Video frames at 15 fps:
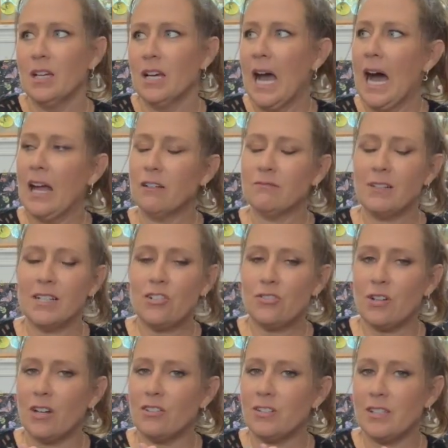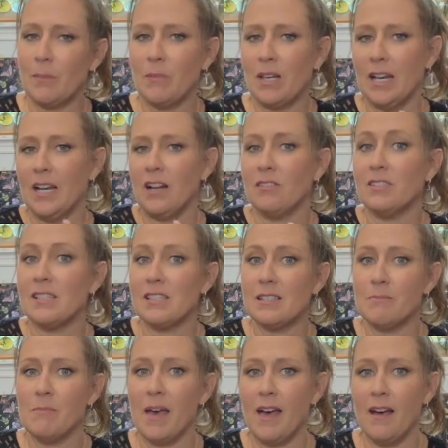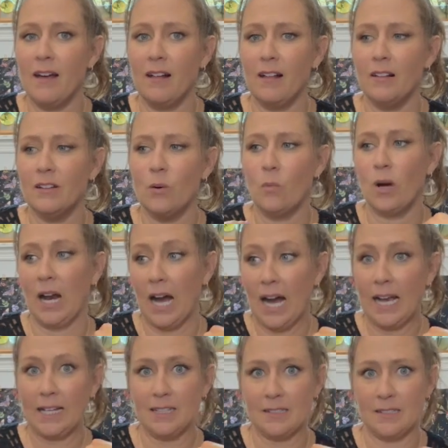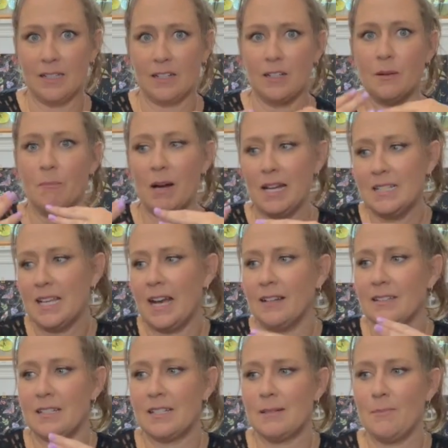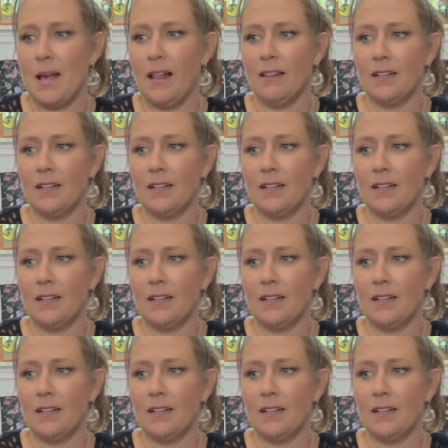at a restaurant or something, and I'll smell what I consider my dad's smell.